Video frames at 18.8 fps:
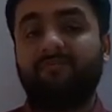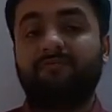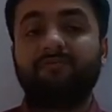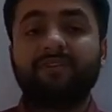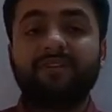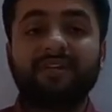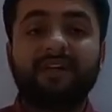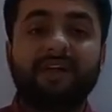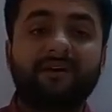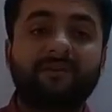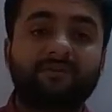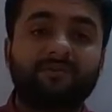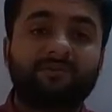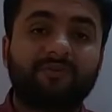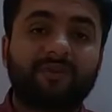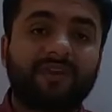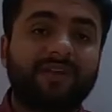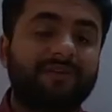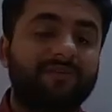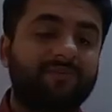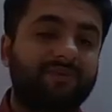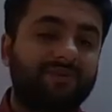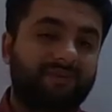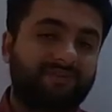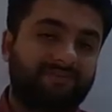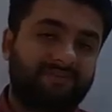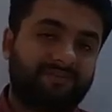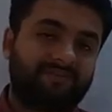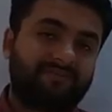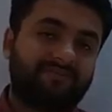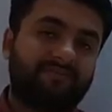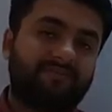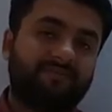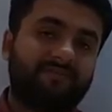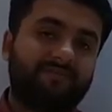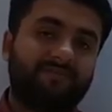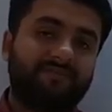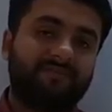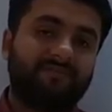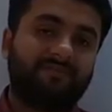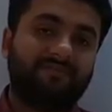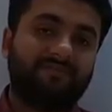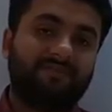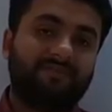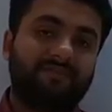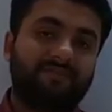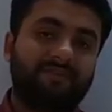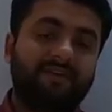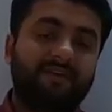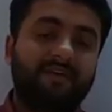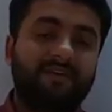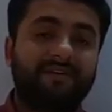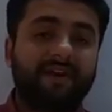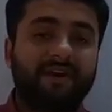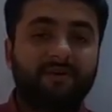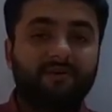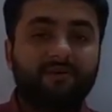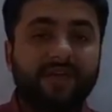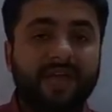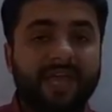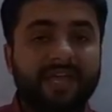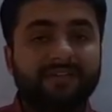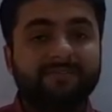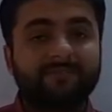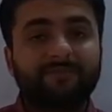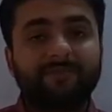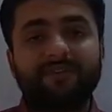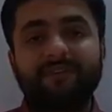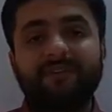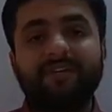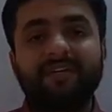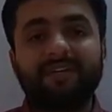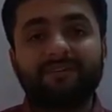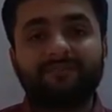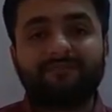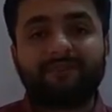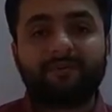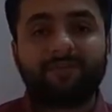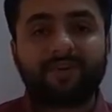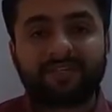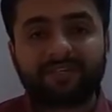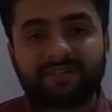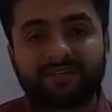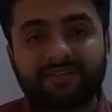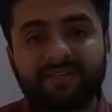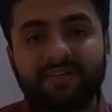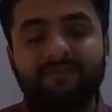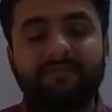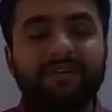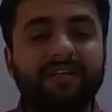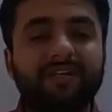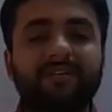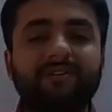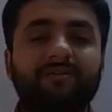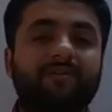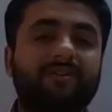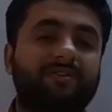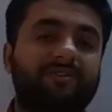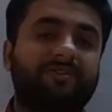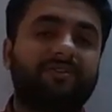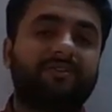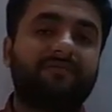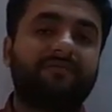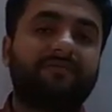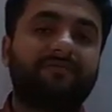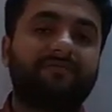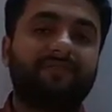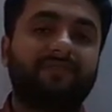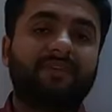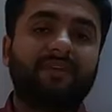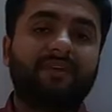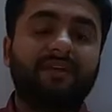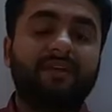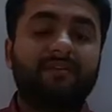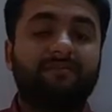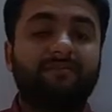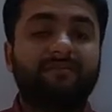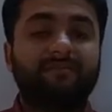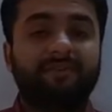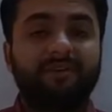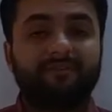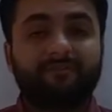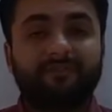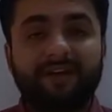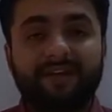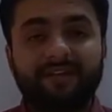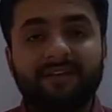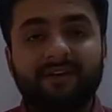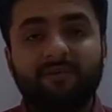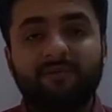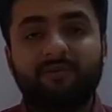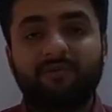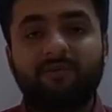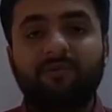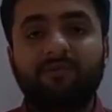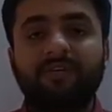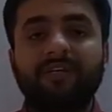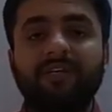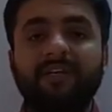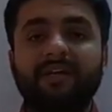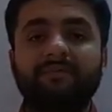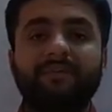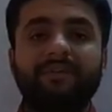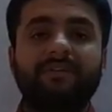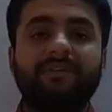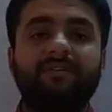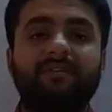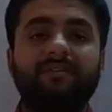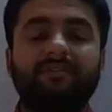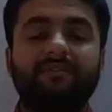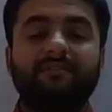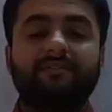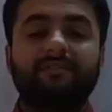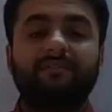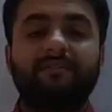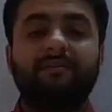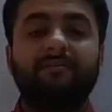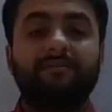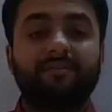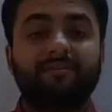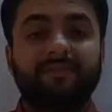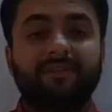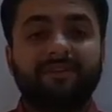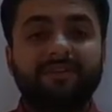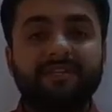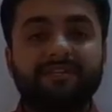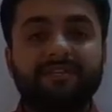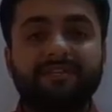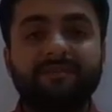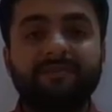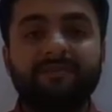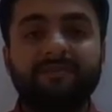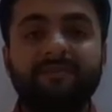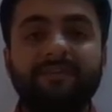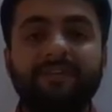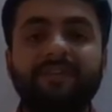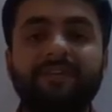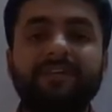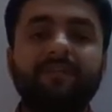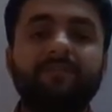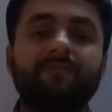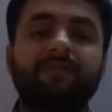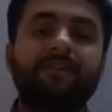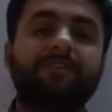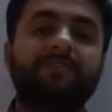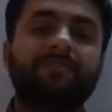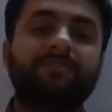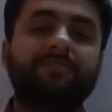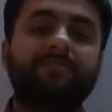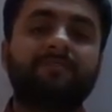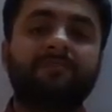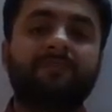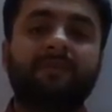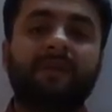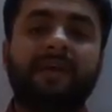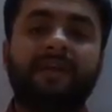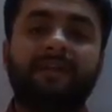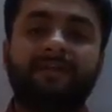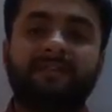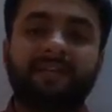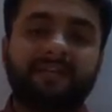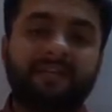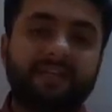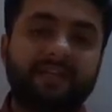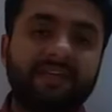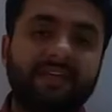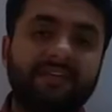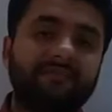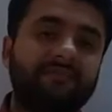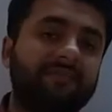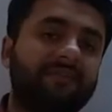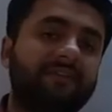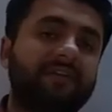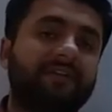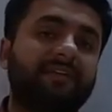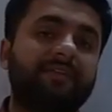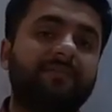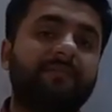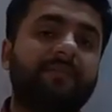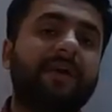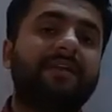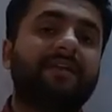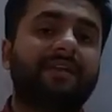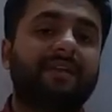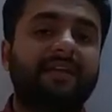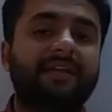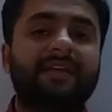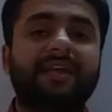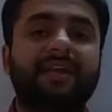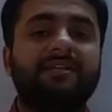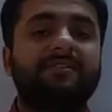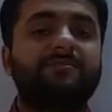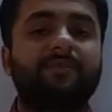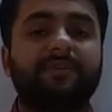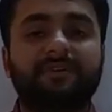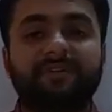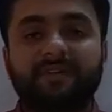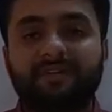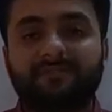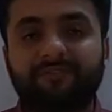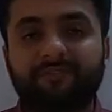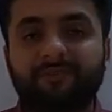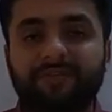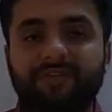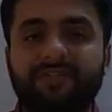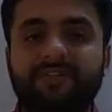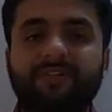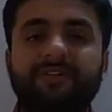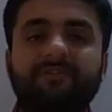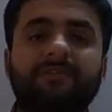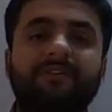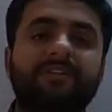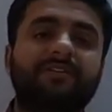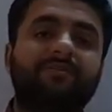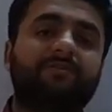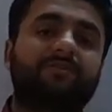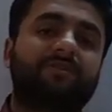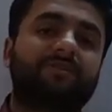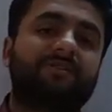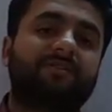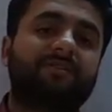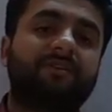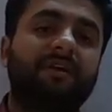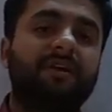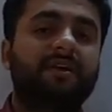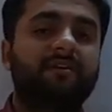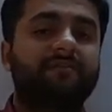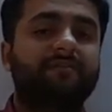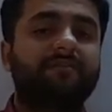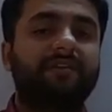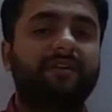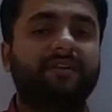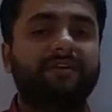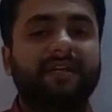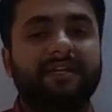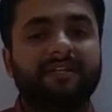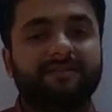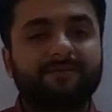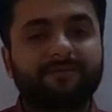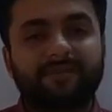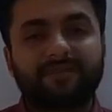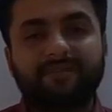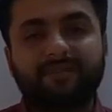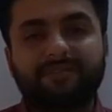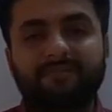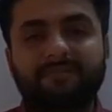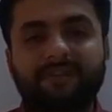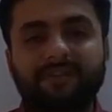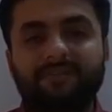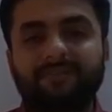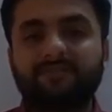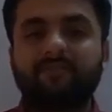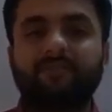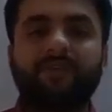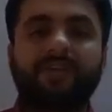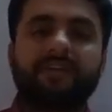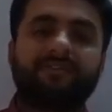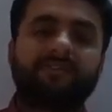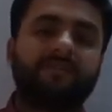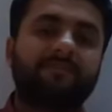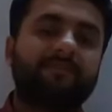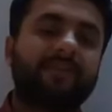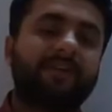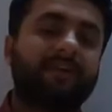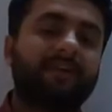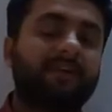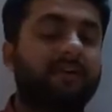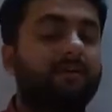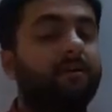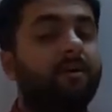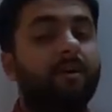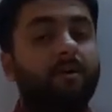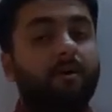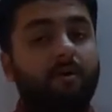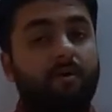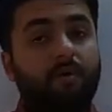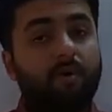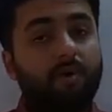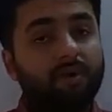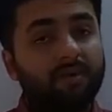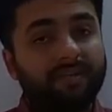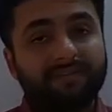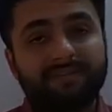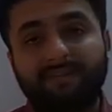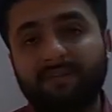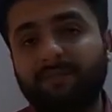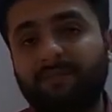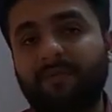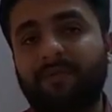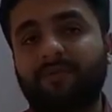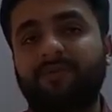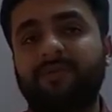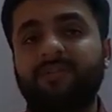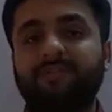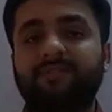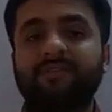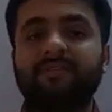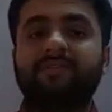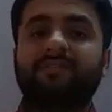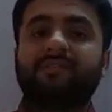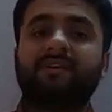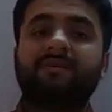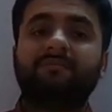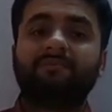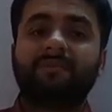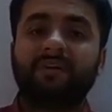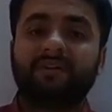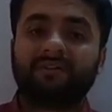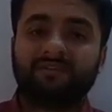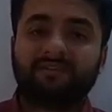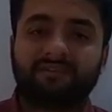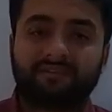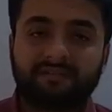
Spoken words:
we have to calculate. Now as per the information given in question, we will find out total capital, we will distribute in new ratio, and then again we will keep, and again as per the information given in question we will transfer the difference to cash and bank. All other process is same, but